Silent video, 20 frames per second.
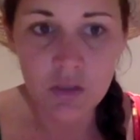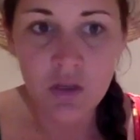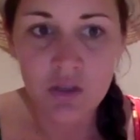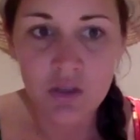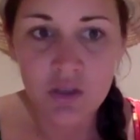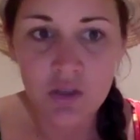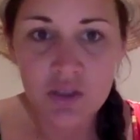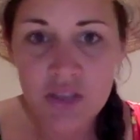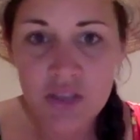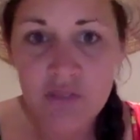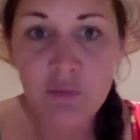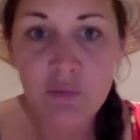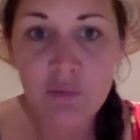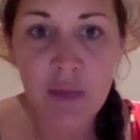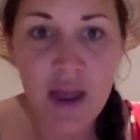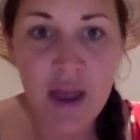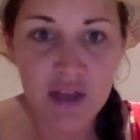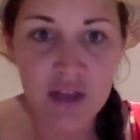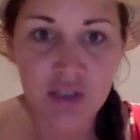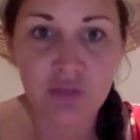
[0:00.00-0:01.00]
You need to have a
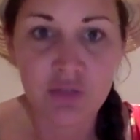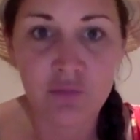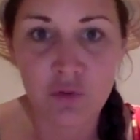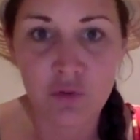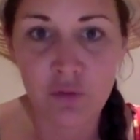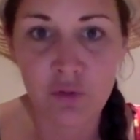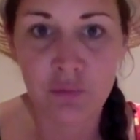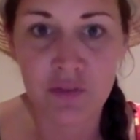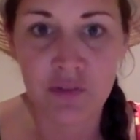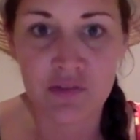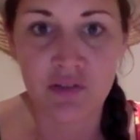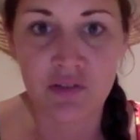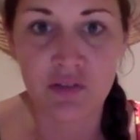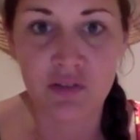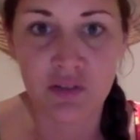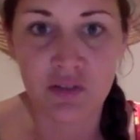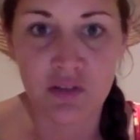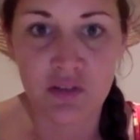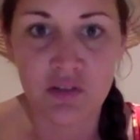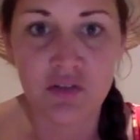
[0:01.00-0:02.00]
passion for it,
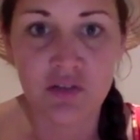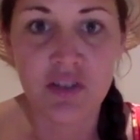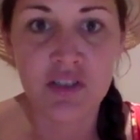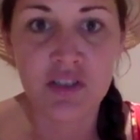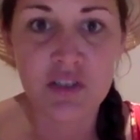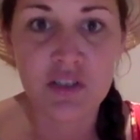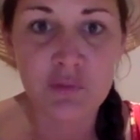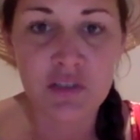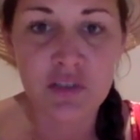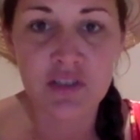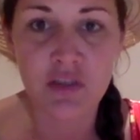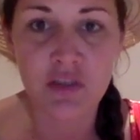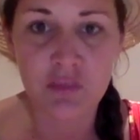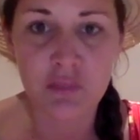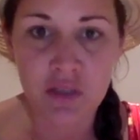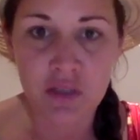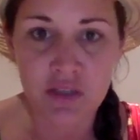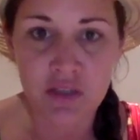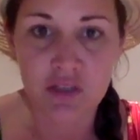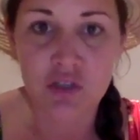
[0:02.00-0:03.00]
basically. There needs to be
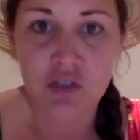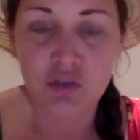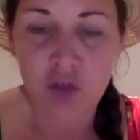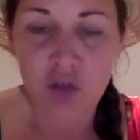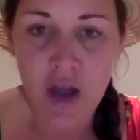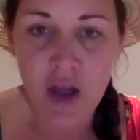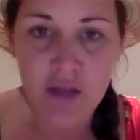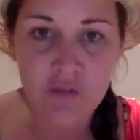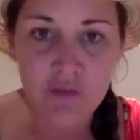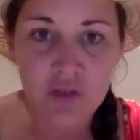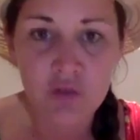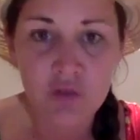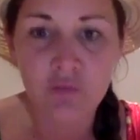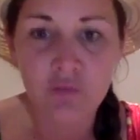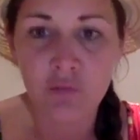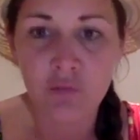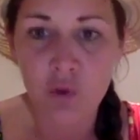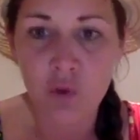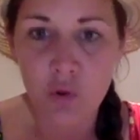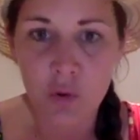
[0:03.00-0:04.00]
something that's driving you
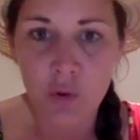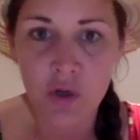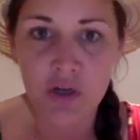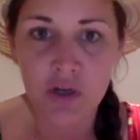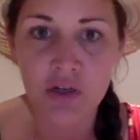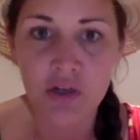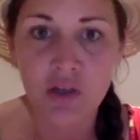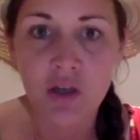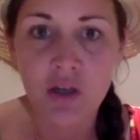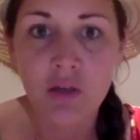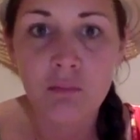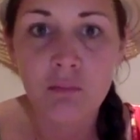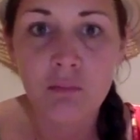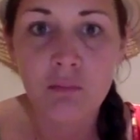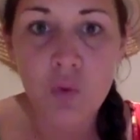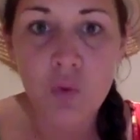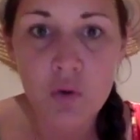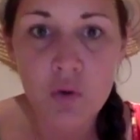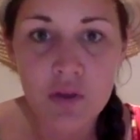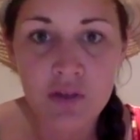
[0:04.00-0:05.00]
forward
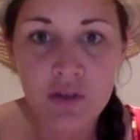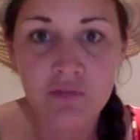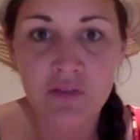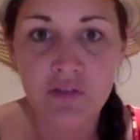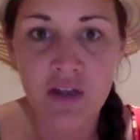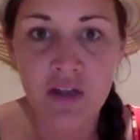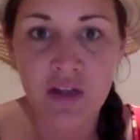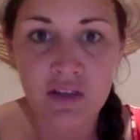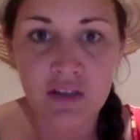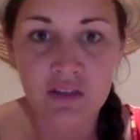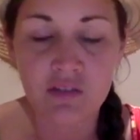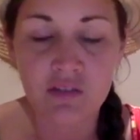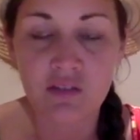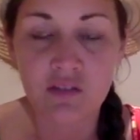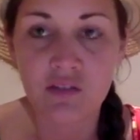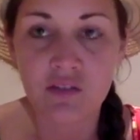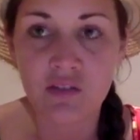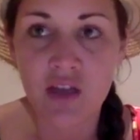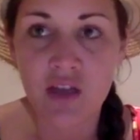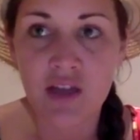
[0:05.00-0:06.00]
more than
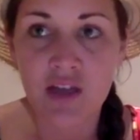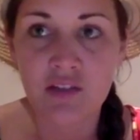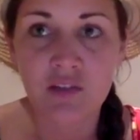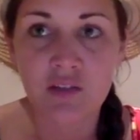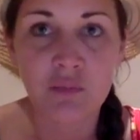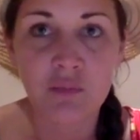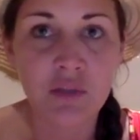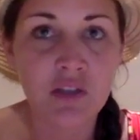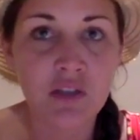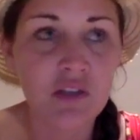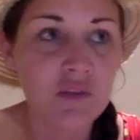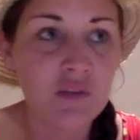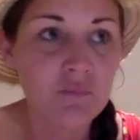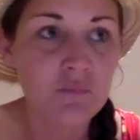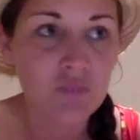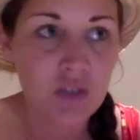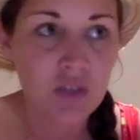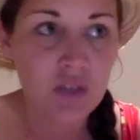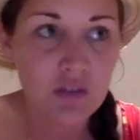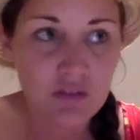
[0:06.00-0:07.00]
finances. It has to be
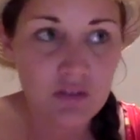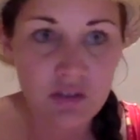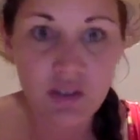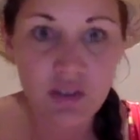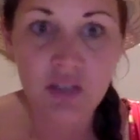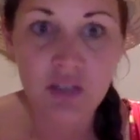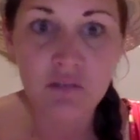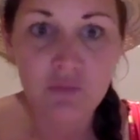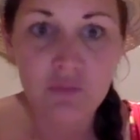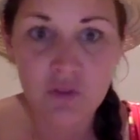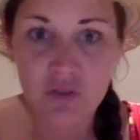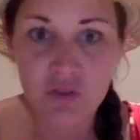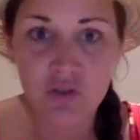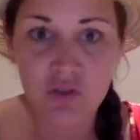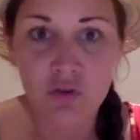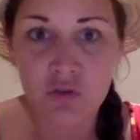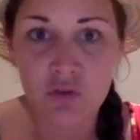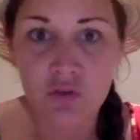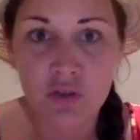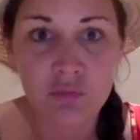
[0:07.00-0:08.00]
to give,
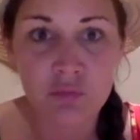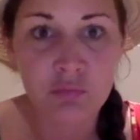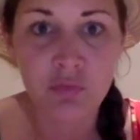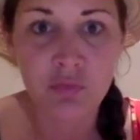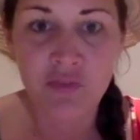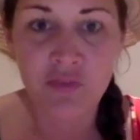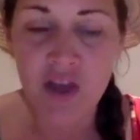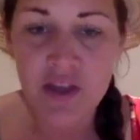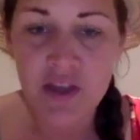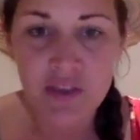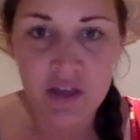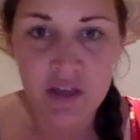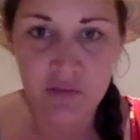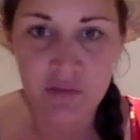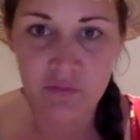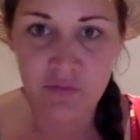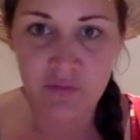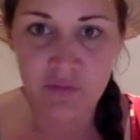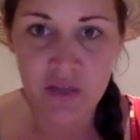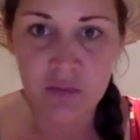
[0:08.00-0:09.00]
to provide
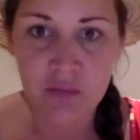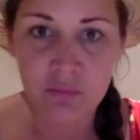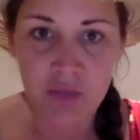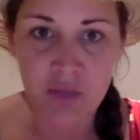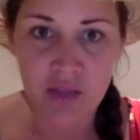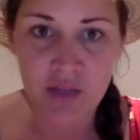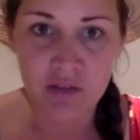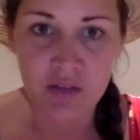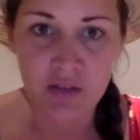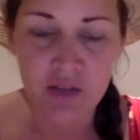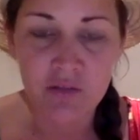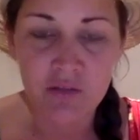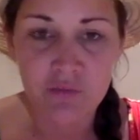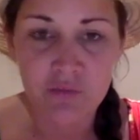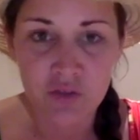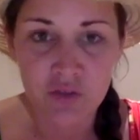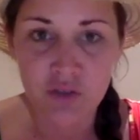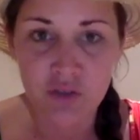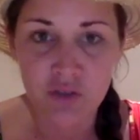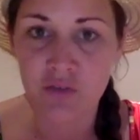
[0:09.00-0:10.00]
that life for
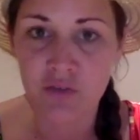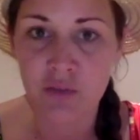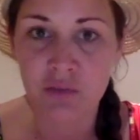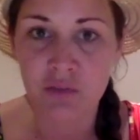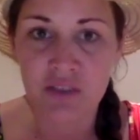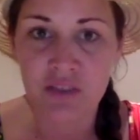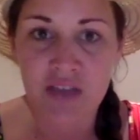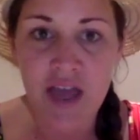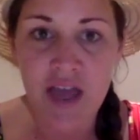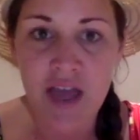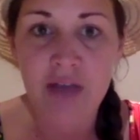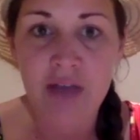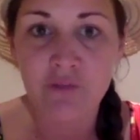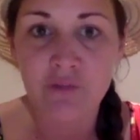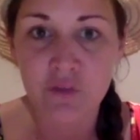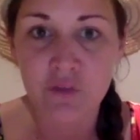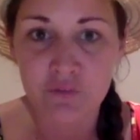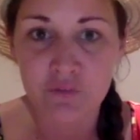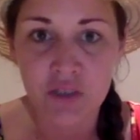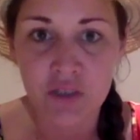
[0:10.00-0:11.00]
your family, to have
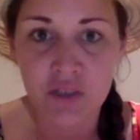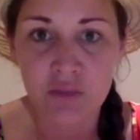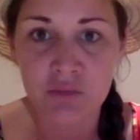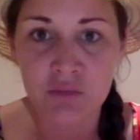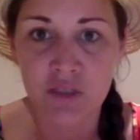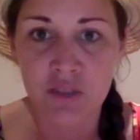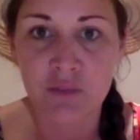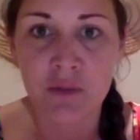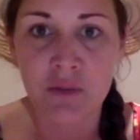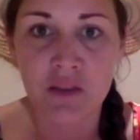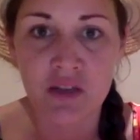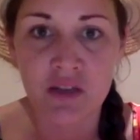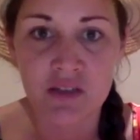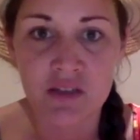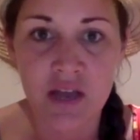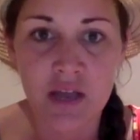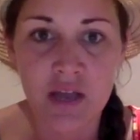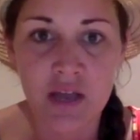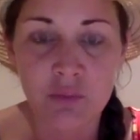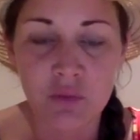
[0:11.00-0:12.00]
the freedom to spend that
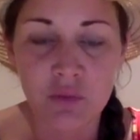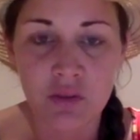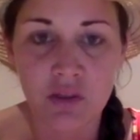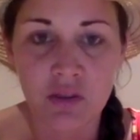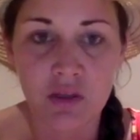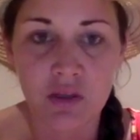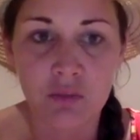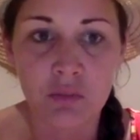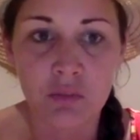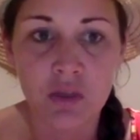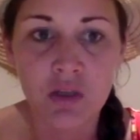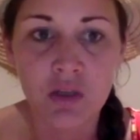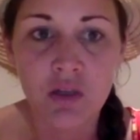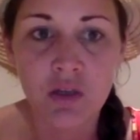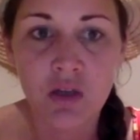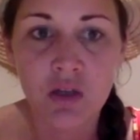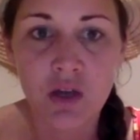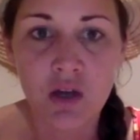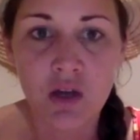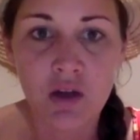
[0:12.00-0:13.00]
time with them.
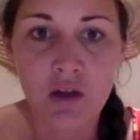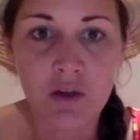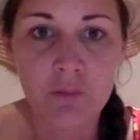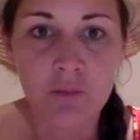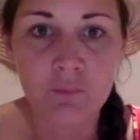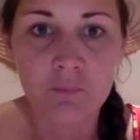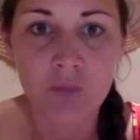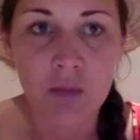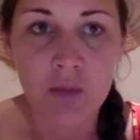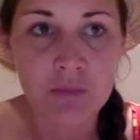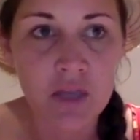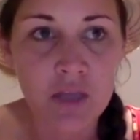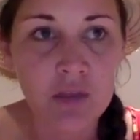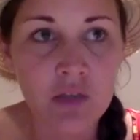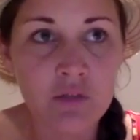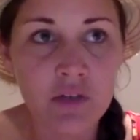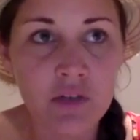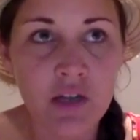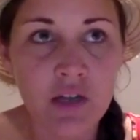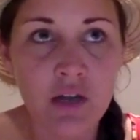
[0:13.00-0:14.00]
I'm telling
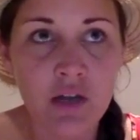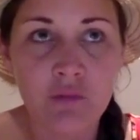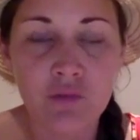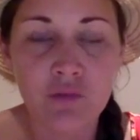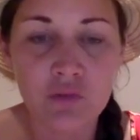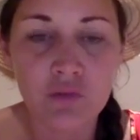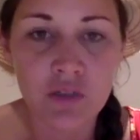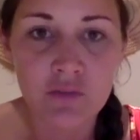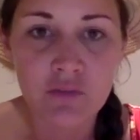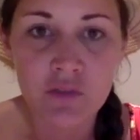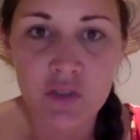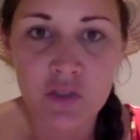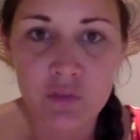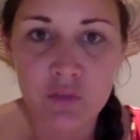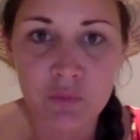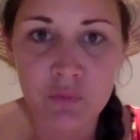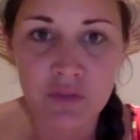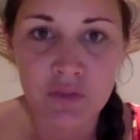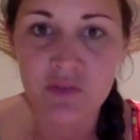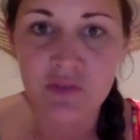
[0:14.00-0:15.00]
you right now, if you give this
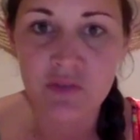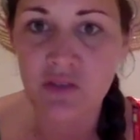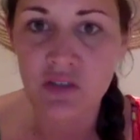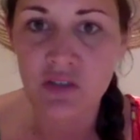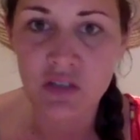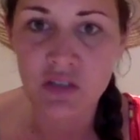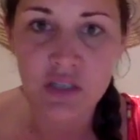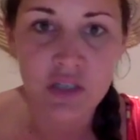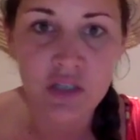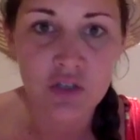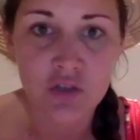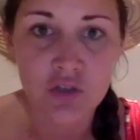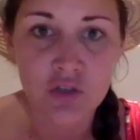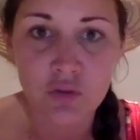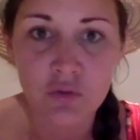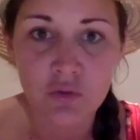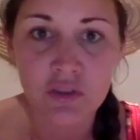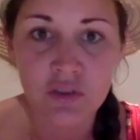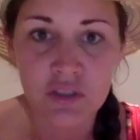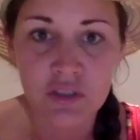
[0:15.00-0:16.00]
business a year, 2
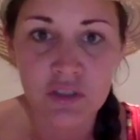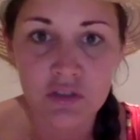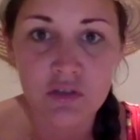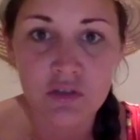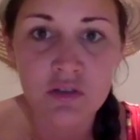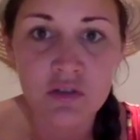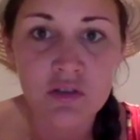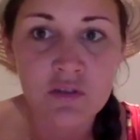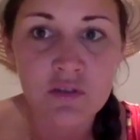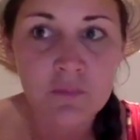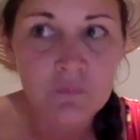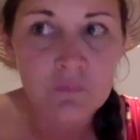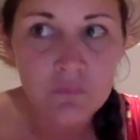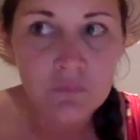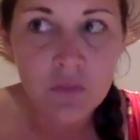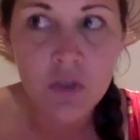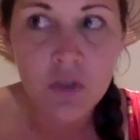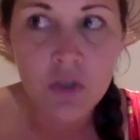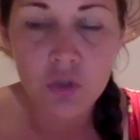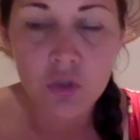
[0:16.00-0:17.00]
years,
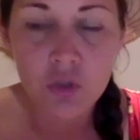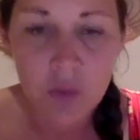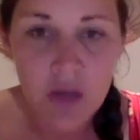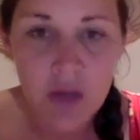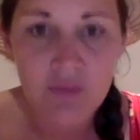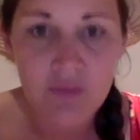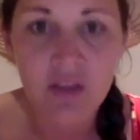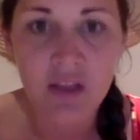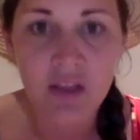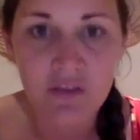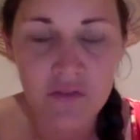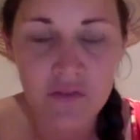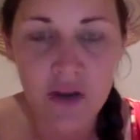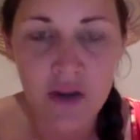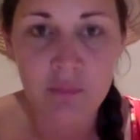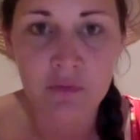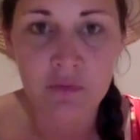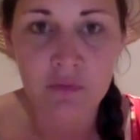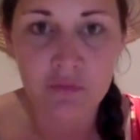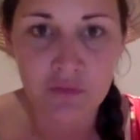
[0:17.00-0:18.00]
you will have a
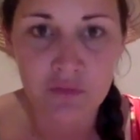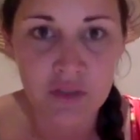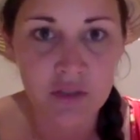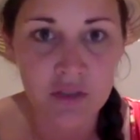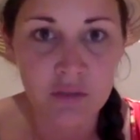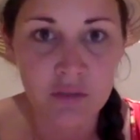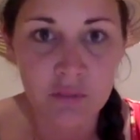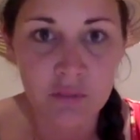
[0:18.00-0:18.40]
lifetime of freedom.